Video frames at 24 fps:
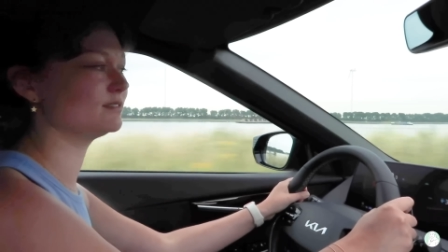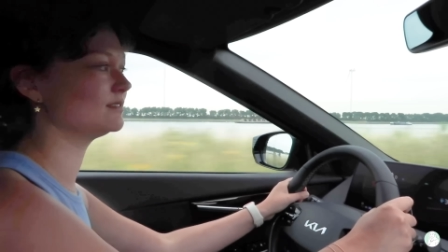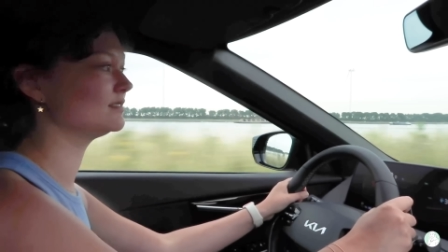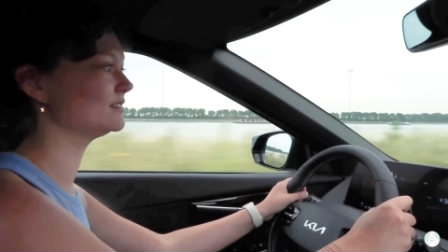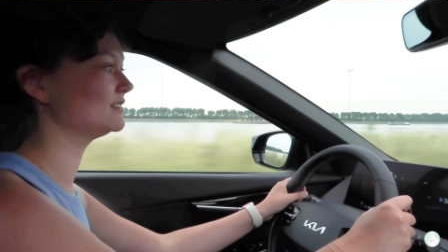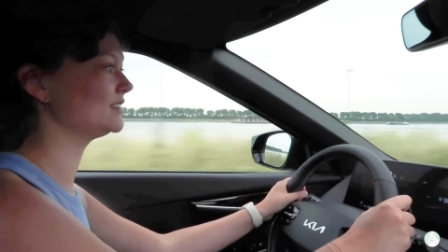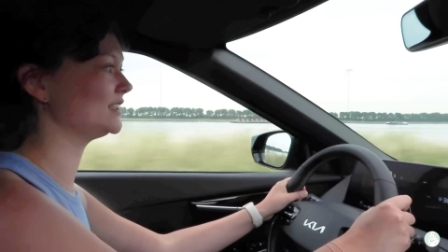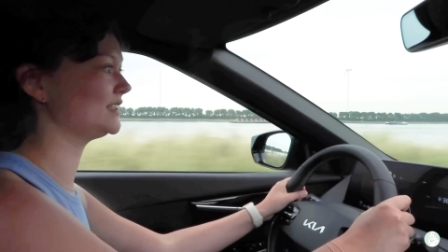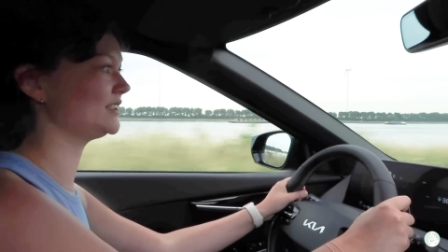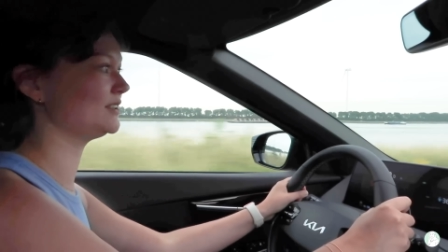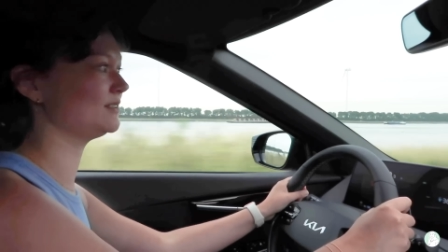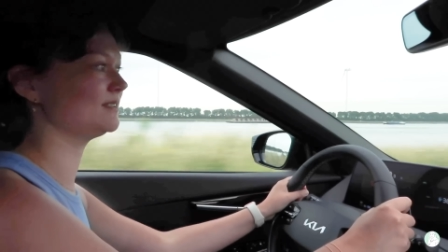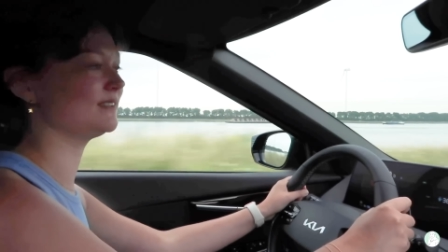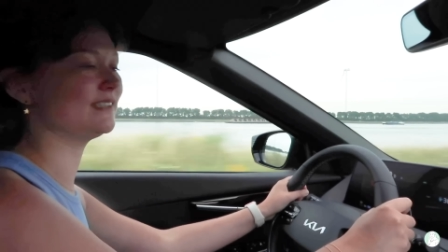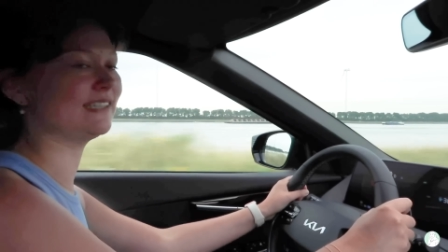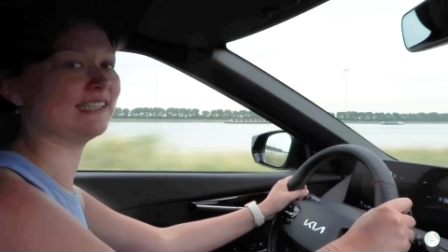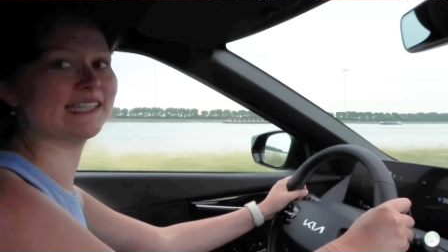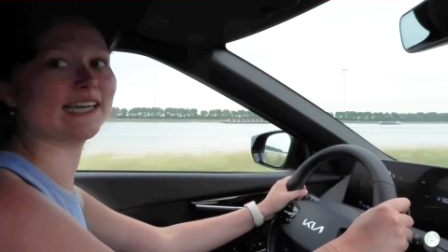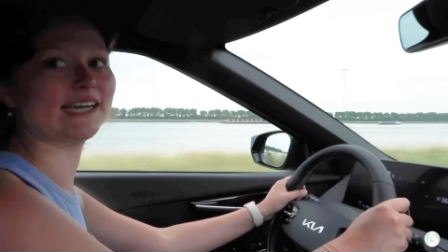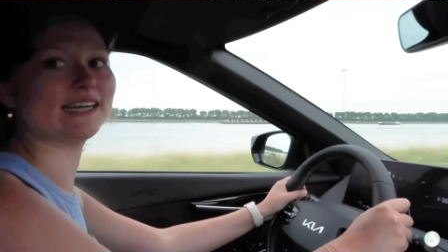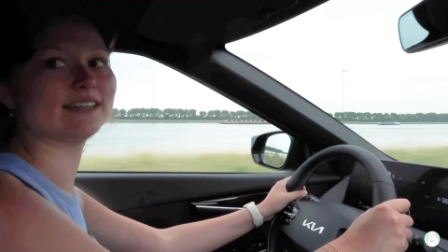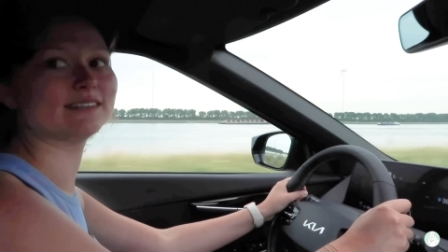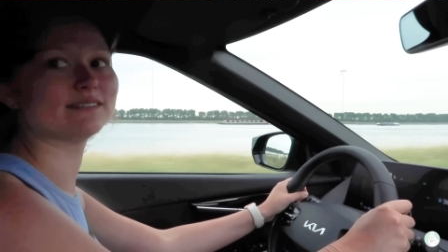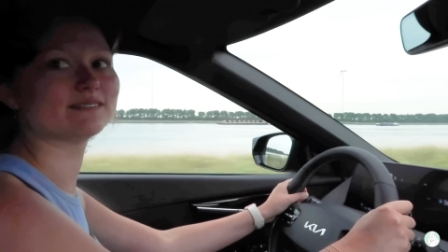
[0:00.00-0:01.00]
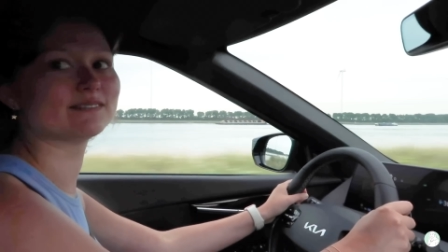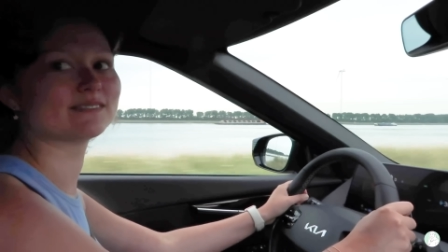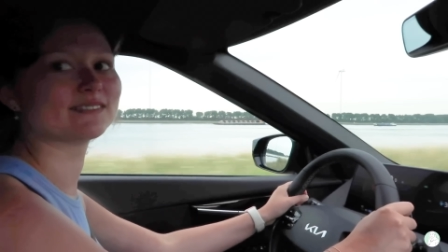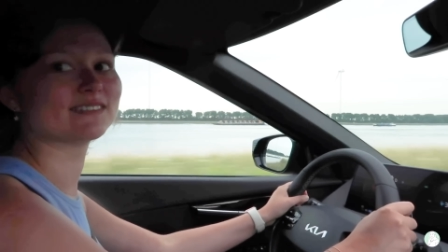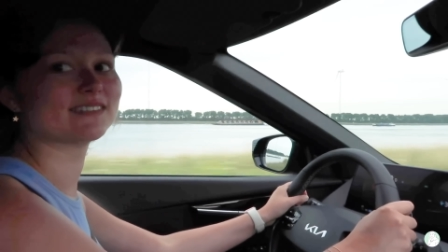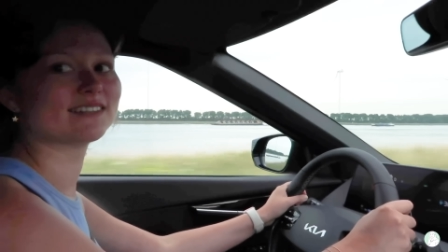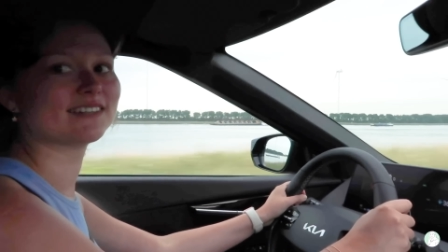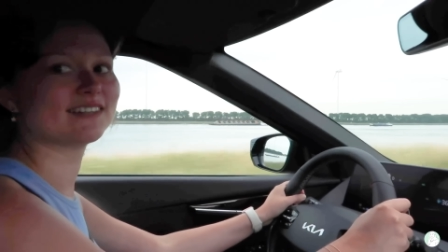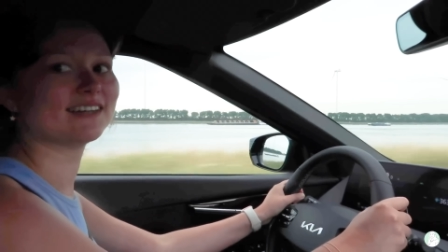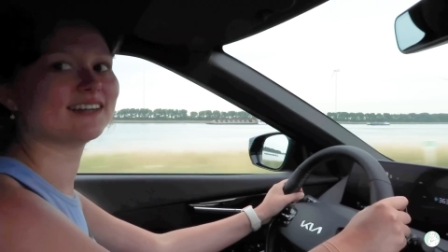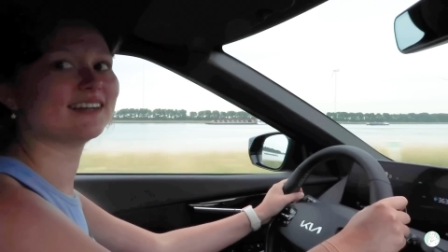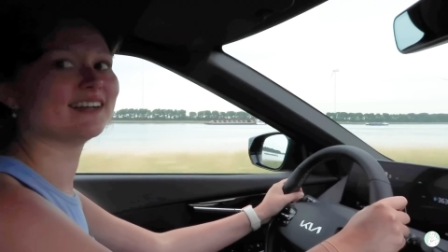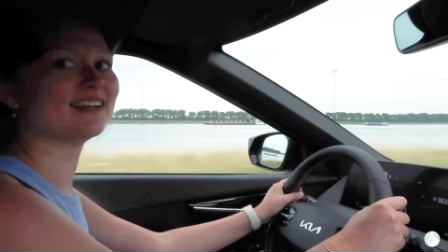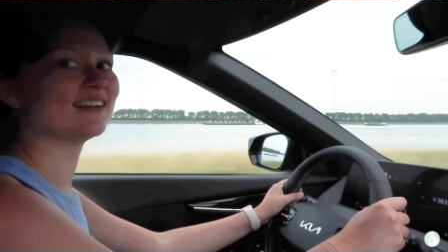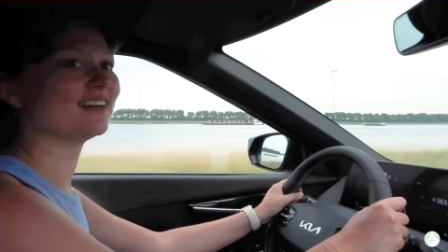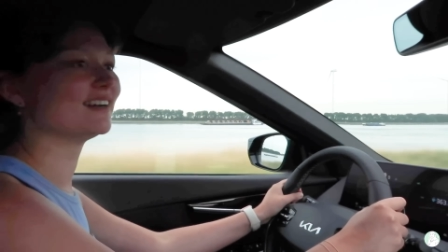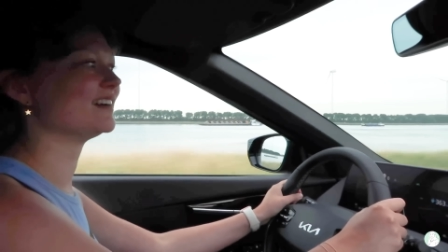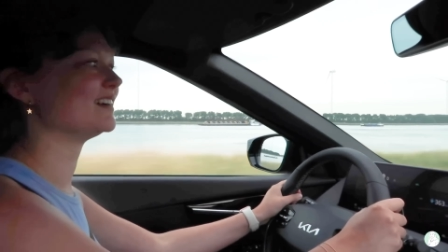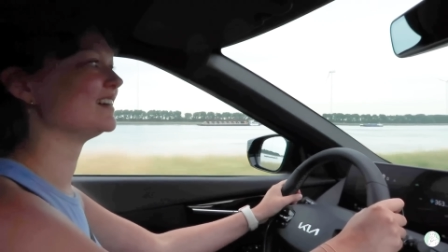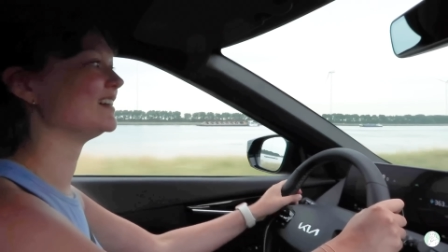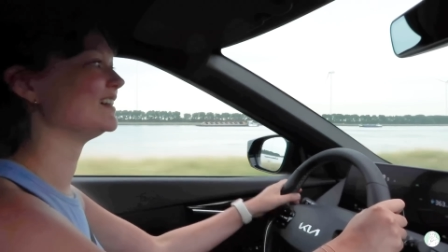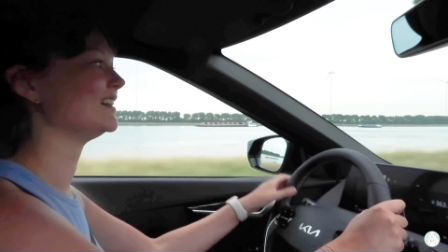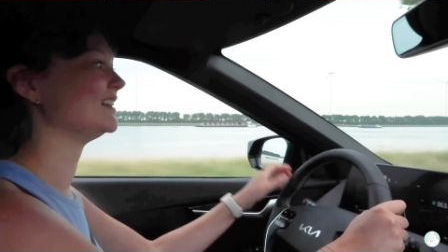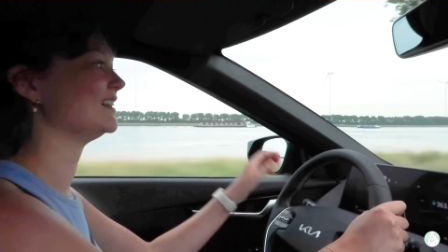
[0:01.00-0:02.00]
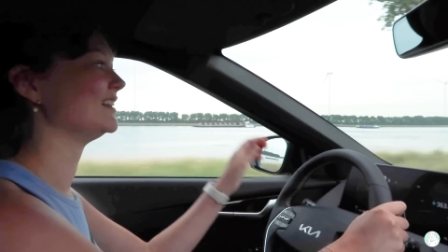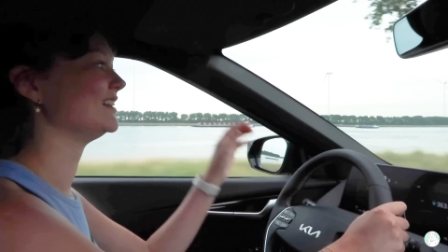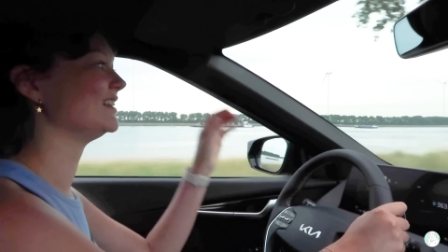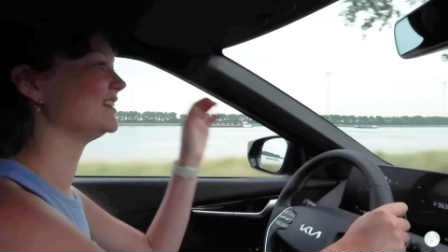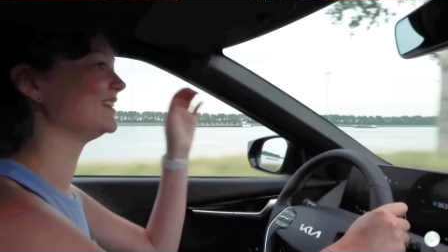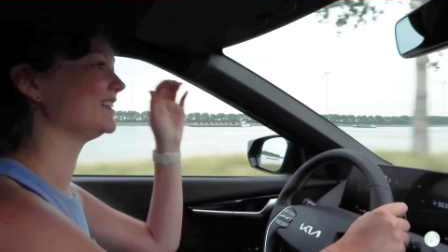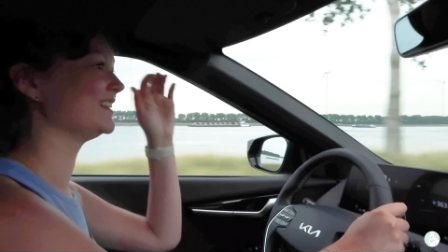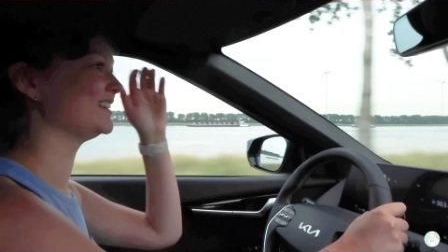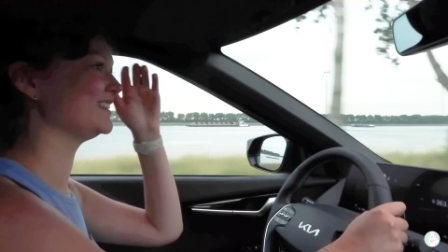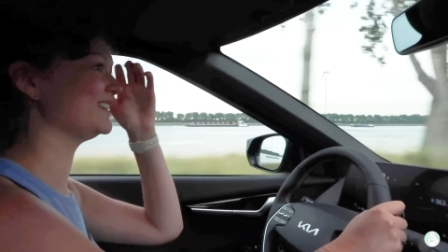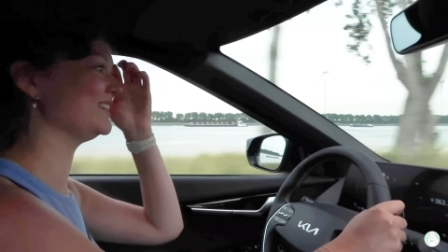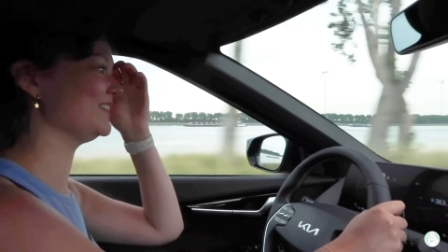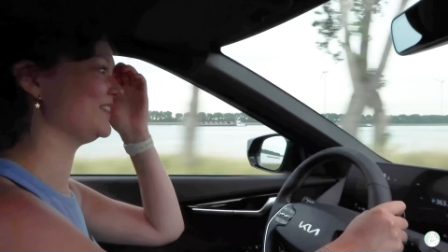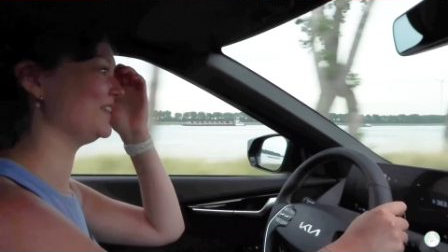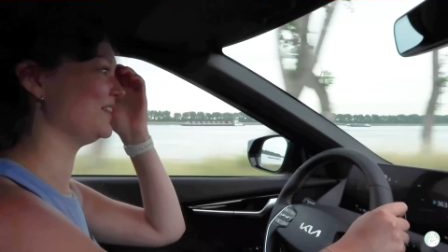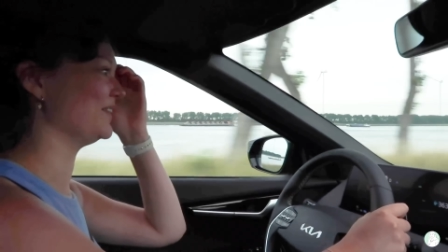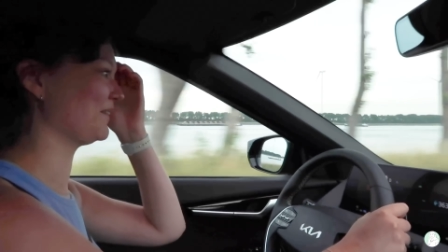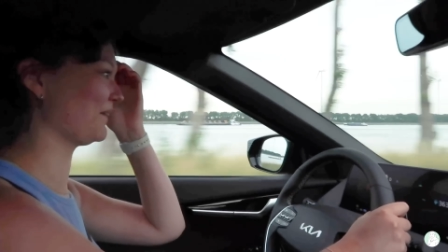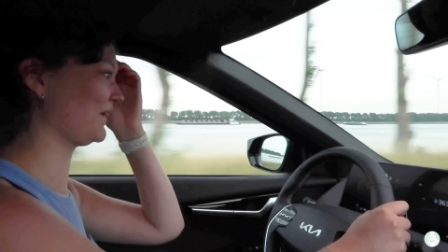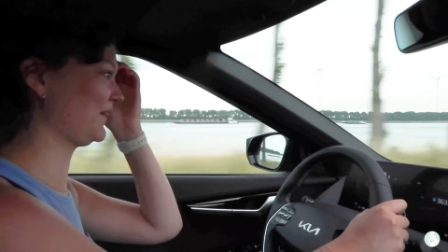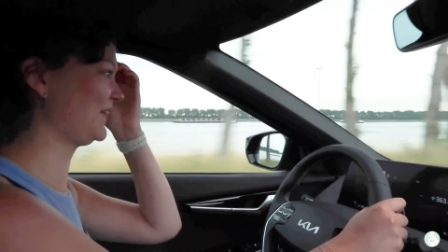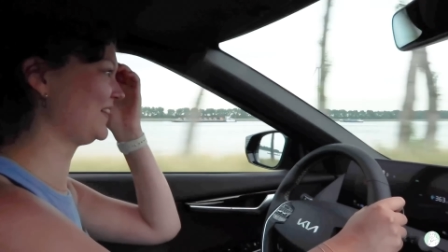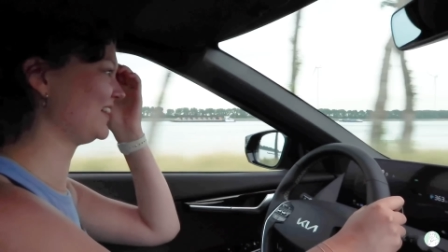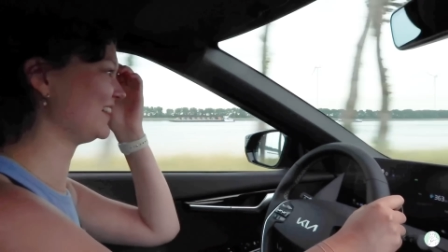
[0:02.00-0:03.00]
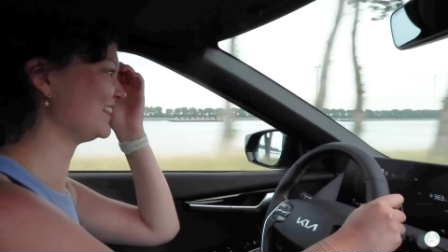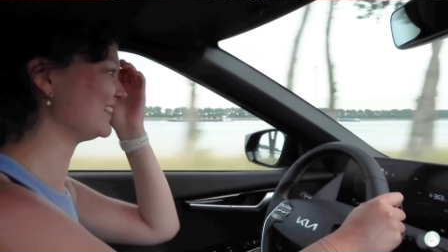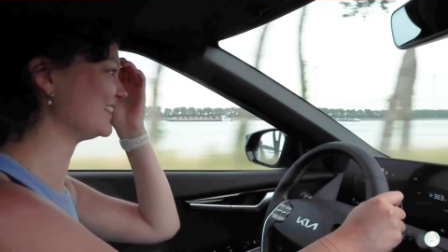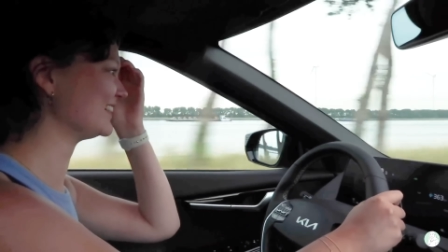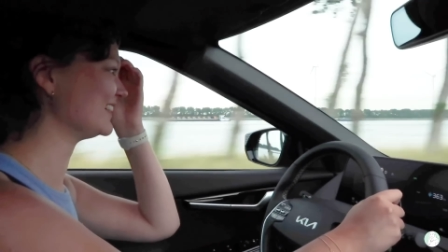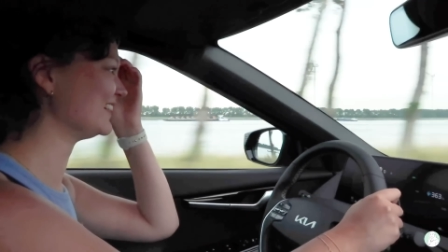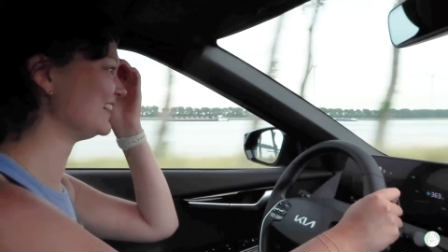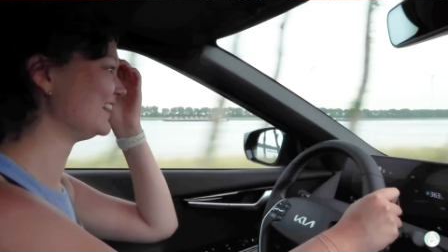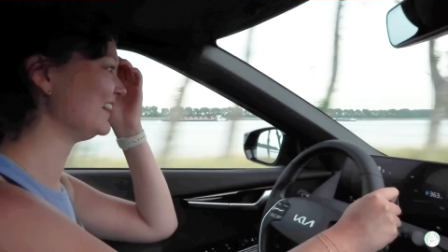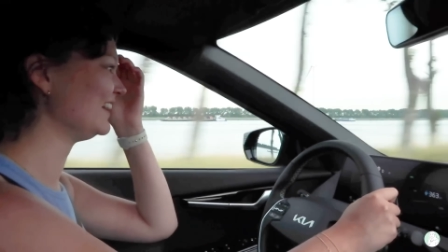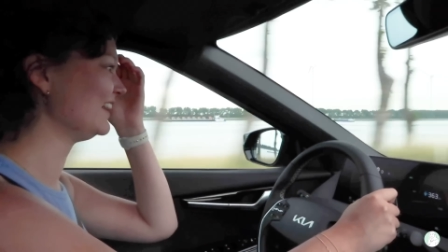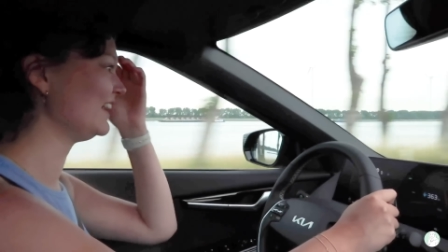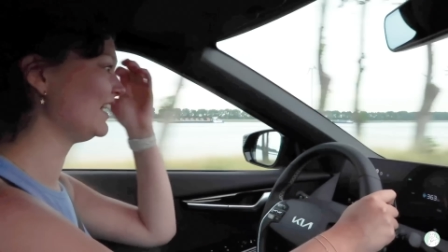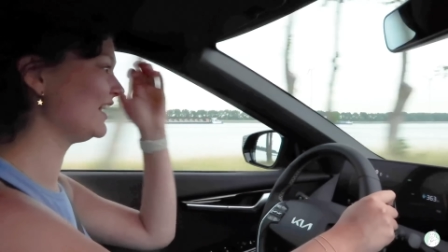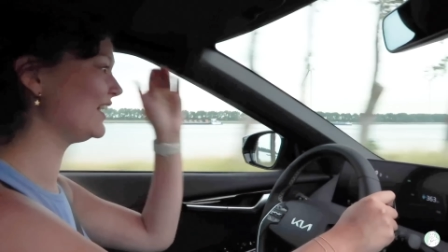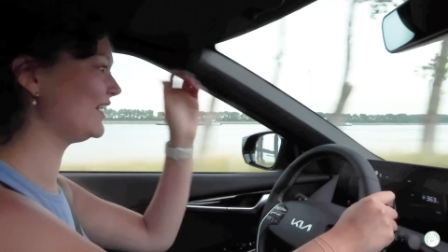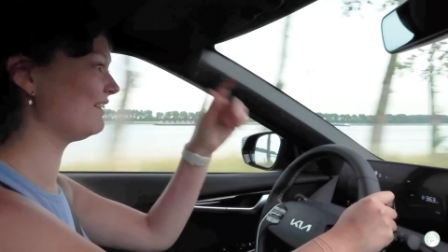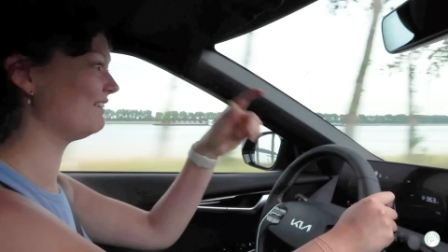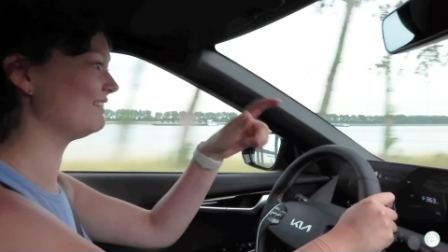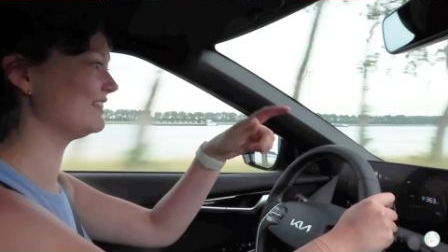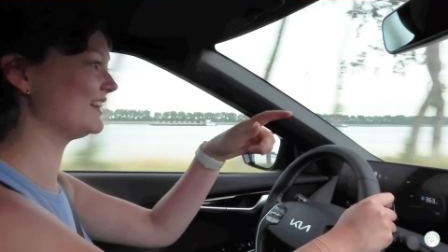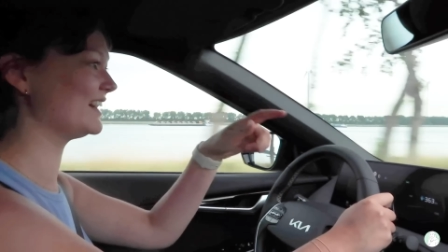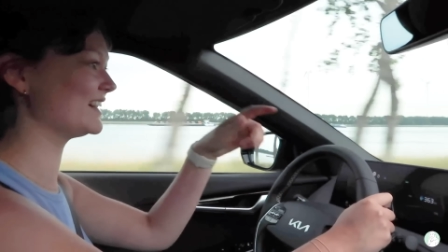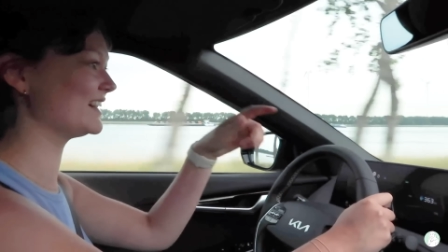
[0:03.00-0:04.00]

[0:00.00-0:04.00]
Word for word: Yeah, we got a few. Oh, oh,